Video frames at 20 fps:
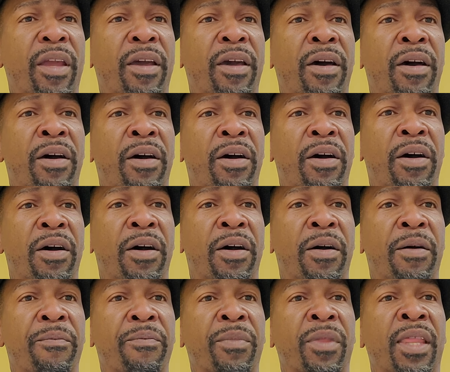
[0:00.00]

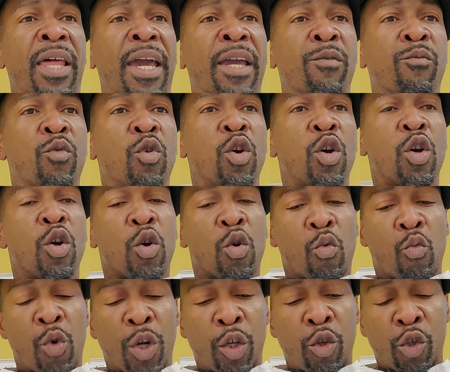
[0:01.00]
like when